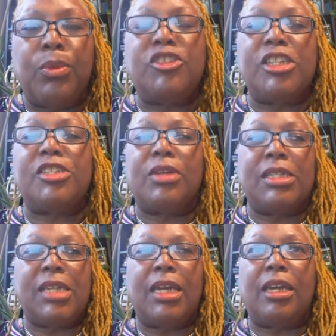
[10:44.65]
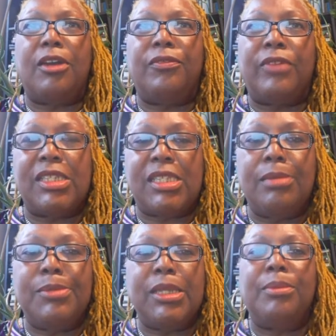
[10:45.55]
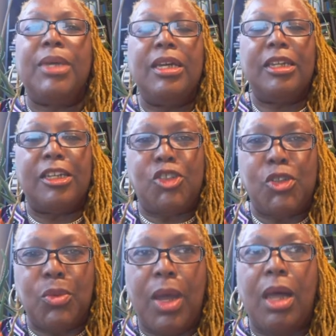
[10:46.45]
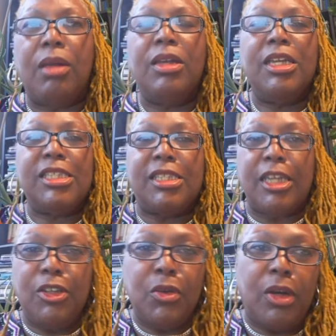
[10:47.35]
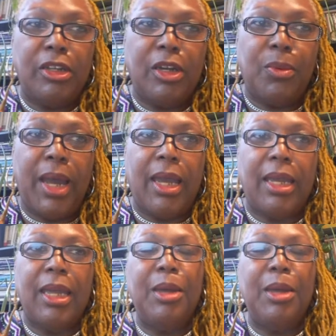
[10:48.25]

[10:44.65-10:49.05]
We're just going to take care of your symptom, get you well, send you on your way.